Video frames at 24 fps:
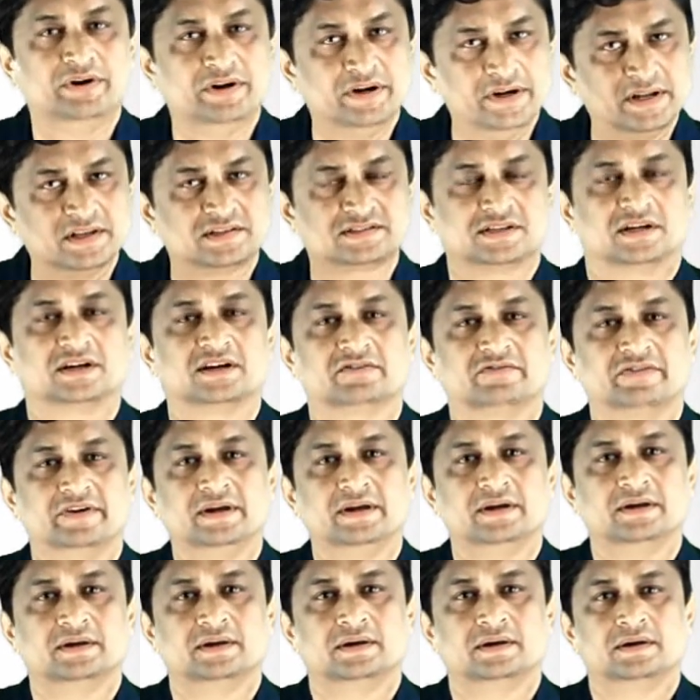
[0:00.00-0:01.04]
We did a
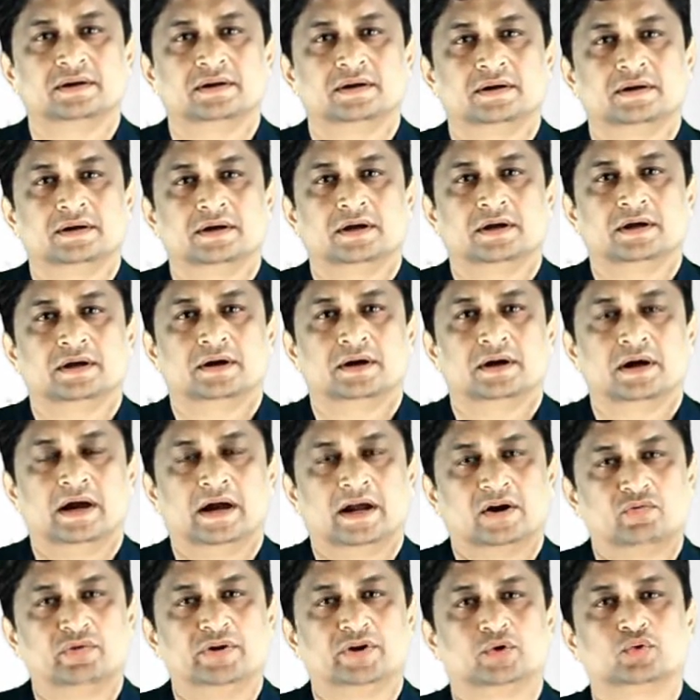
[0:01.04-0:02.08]
survey
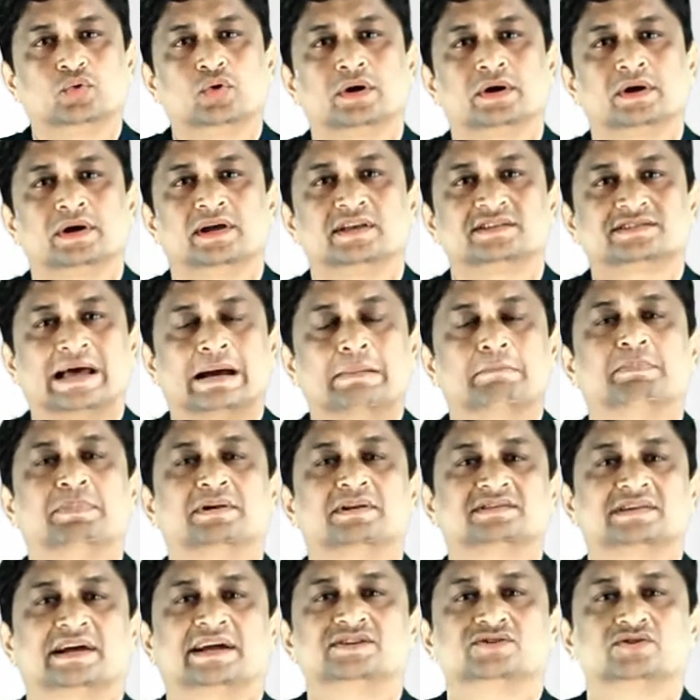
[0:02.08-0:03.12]
and we took a
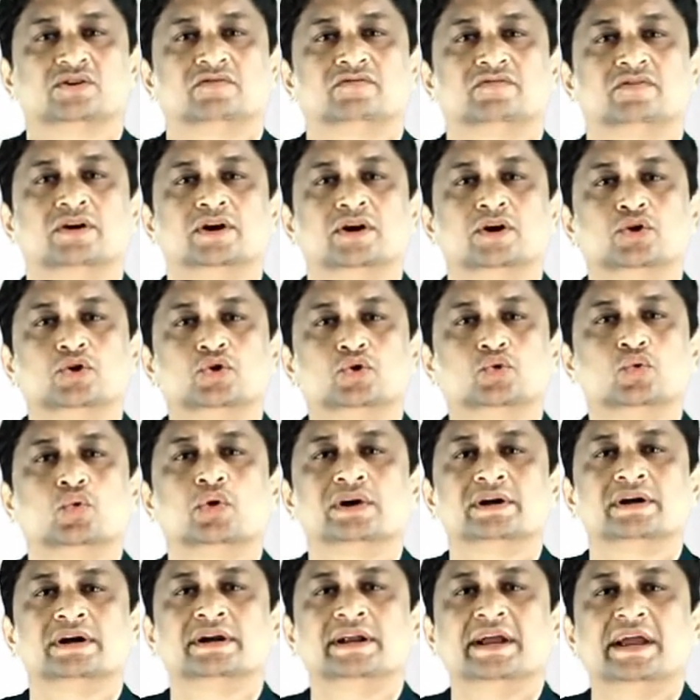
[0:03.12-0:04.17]
sample size of
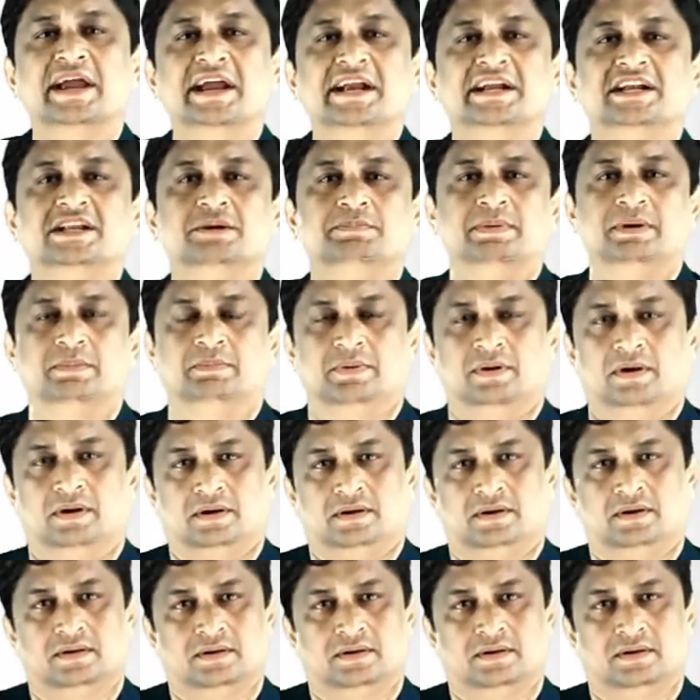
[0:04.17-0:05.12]
280 people.